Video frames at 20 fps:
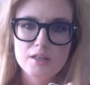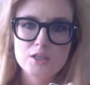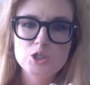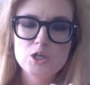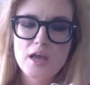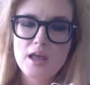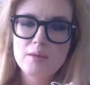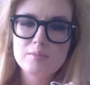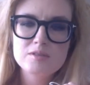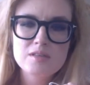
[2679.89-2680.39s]

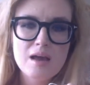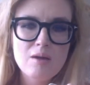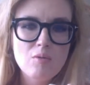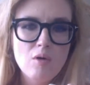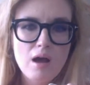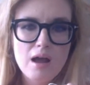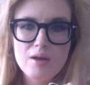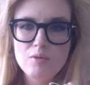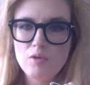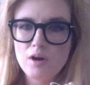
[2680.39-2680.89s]
James, that
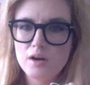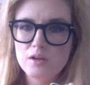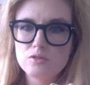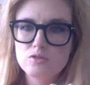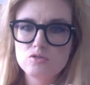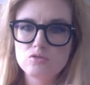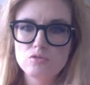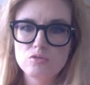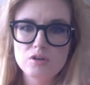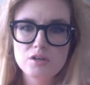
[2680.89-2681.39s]
Ryan
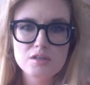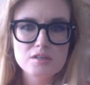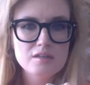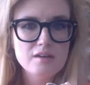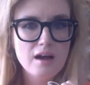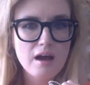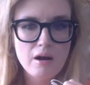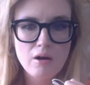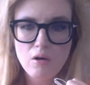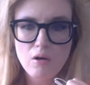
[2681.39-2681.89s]
Reynolds story is
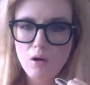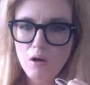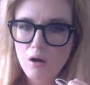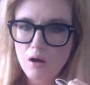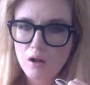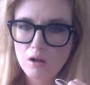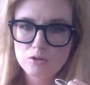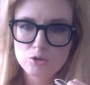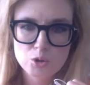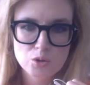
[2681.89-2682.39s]
not at
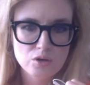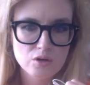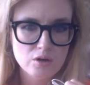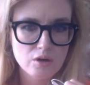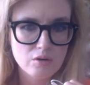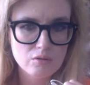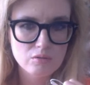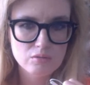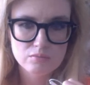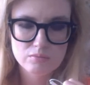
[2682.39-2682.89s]
all
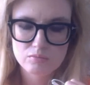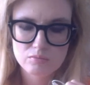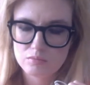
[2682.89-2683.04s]
true.